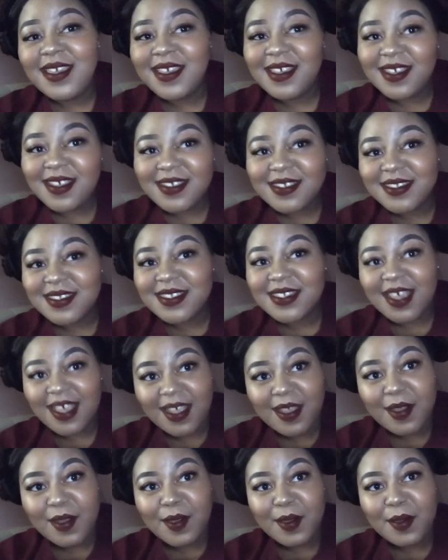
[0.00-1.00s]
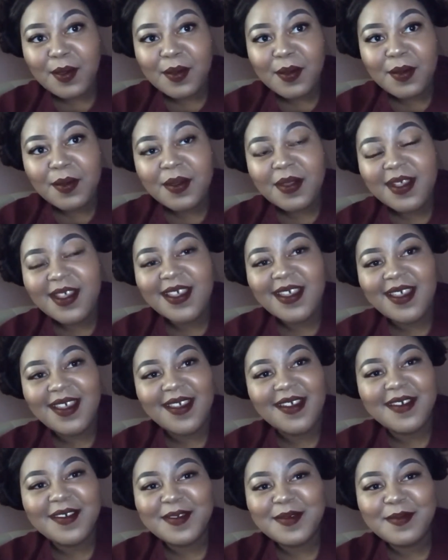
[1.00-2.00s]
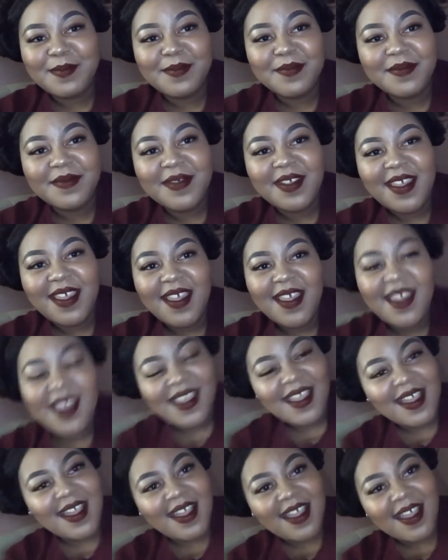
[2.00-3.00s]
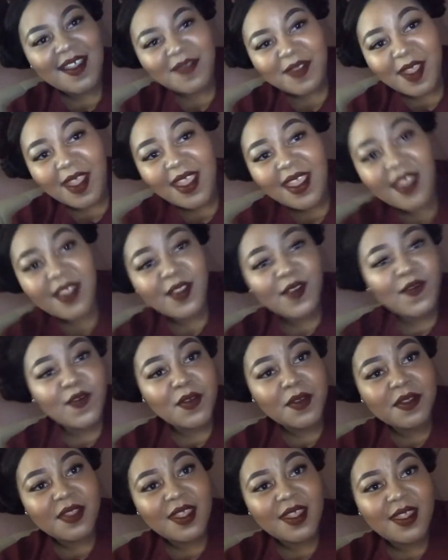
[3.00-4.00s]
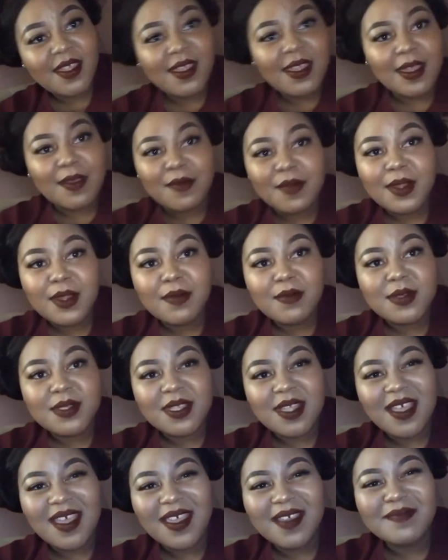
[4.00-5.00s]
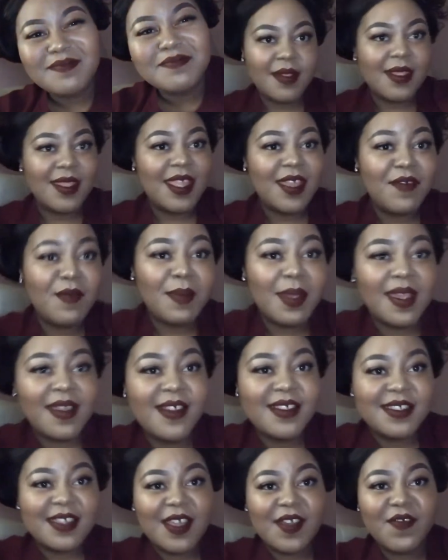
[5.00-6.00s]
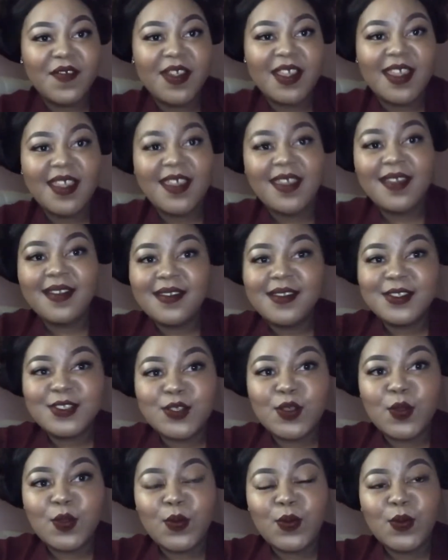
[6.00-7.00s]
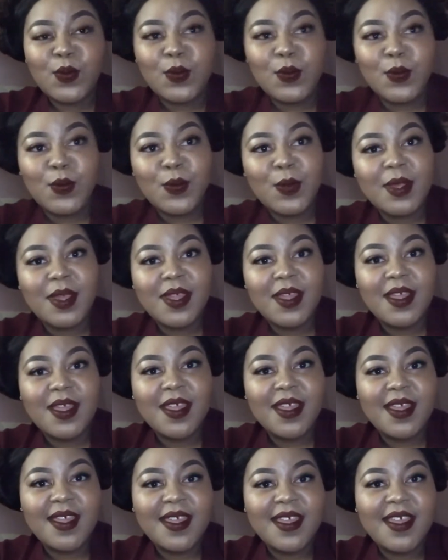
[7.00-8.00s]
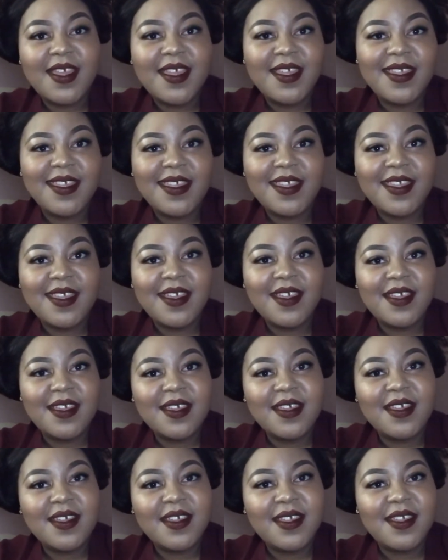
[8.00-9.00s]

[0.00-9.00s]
good taco. After I ate the full thing, I really was like, never buying this ever again. So, yeah.